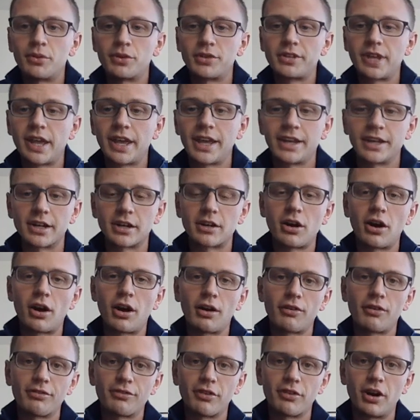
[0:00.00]
taking a
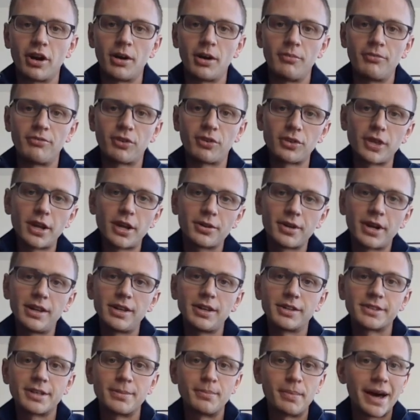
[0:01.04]
car from Fort Lauderdale
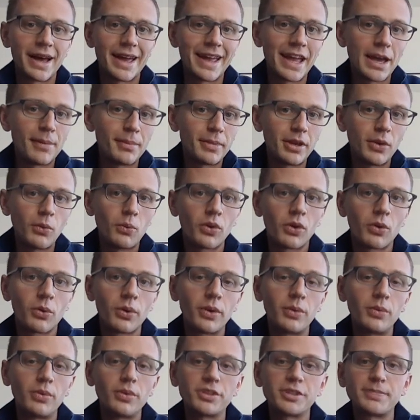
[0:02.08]
into Miami, where
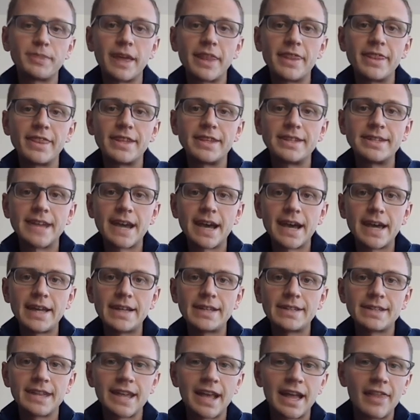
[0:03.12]
we will spend the
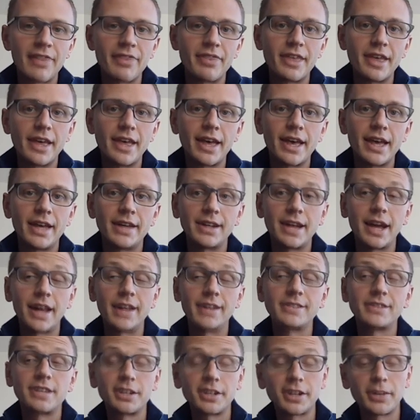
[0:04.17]
night, and then on
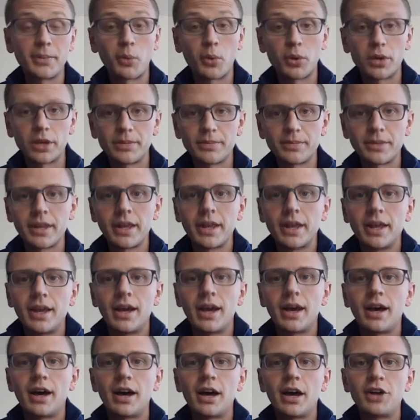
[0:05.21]
Sunday morning,
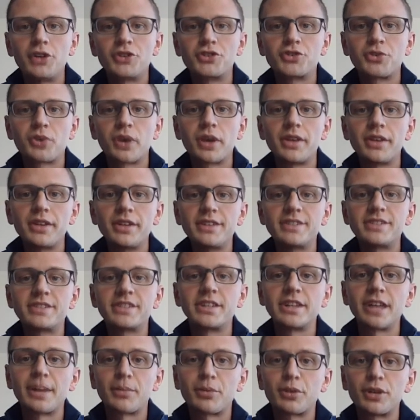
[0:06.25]
join the
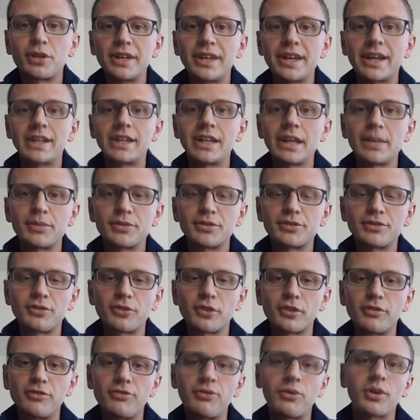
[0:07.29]
Celebrity Eclipse
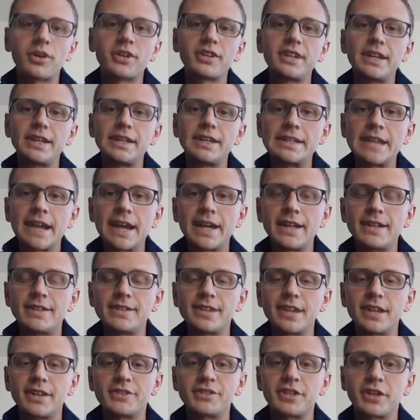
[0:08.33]
for a 14-night
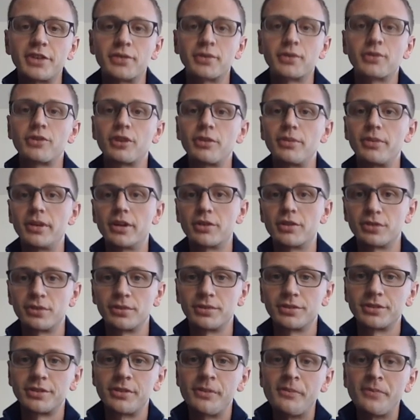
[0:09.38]
Southern Caribbean
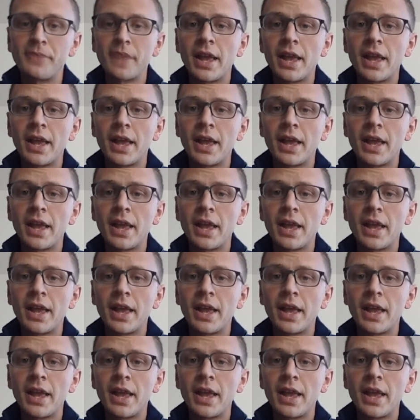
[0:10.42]
cruise.